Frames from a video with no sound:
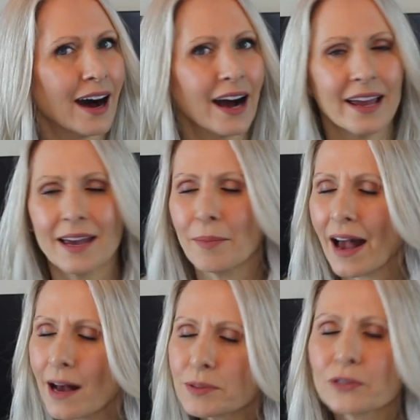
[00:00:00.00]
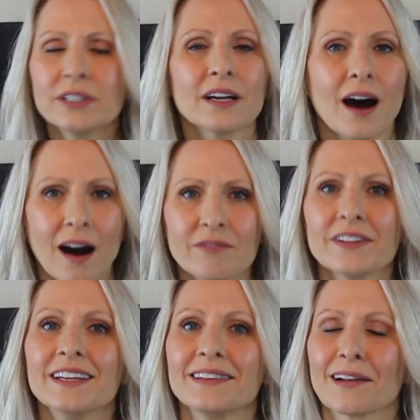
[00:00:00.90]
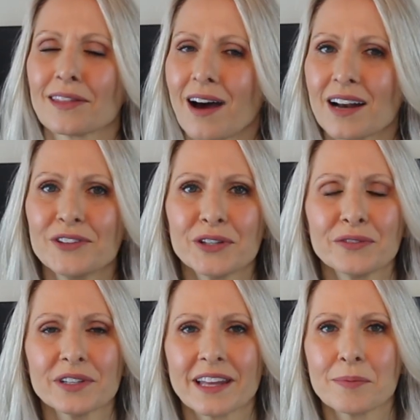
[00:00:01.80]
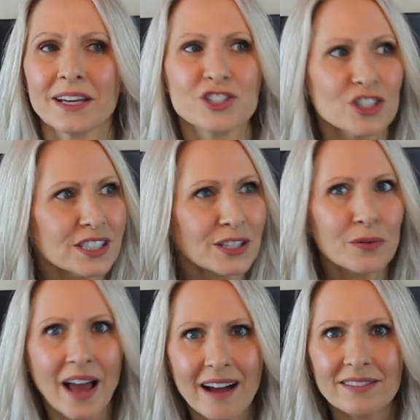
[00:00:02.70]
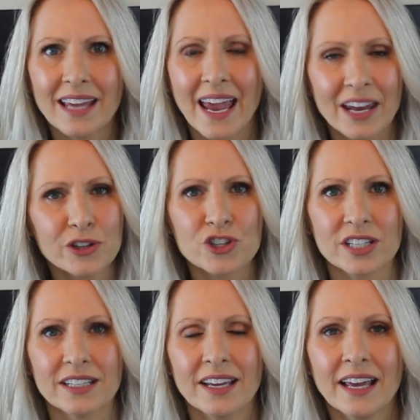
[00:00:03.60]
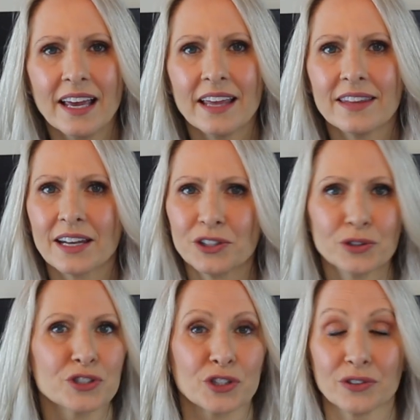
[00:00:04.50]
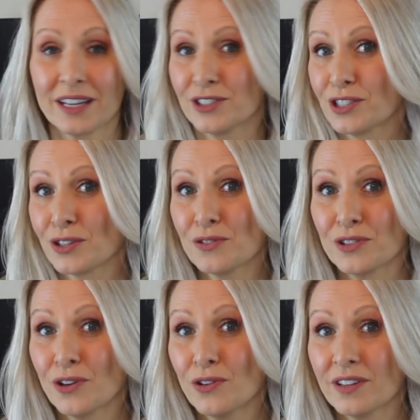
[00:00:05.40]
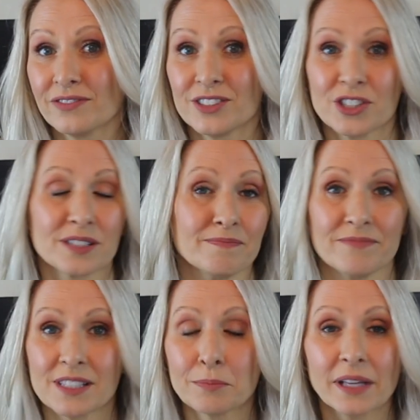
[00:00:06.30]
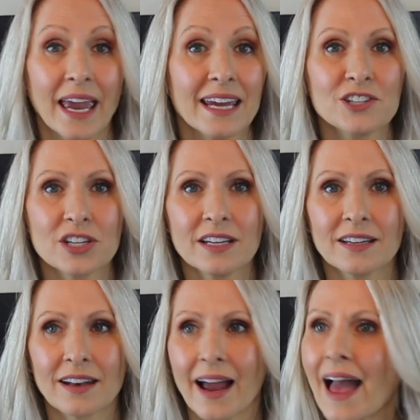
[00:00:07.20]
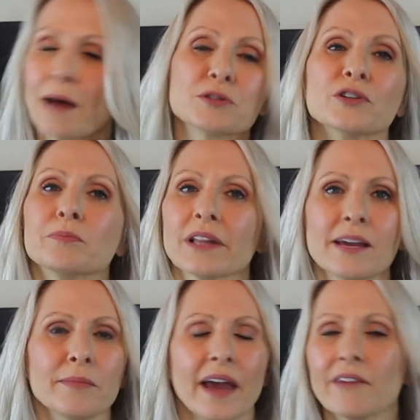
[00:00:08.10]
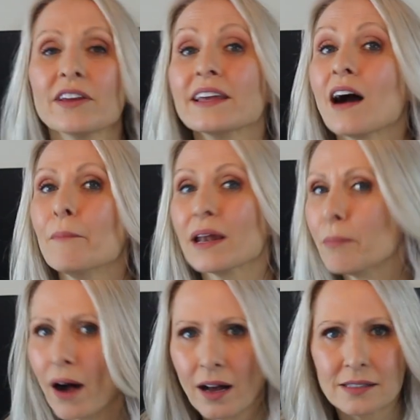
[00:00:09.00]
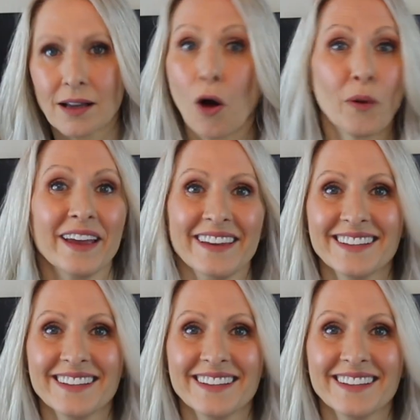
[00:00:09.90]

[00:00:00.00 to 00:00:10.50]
I am absolutely confident that a lot of you can relate, but I just don't have the energy that I used to, and I just don't know if it's just simply aging, and I absolutely blame everything on menopause always.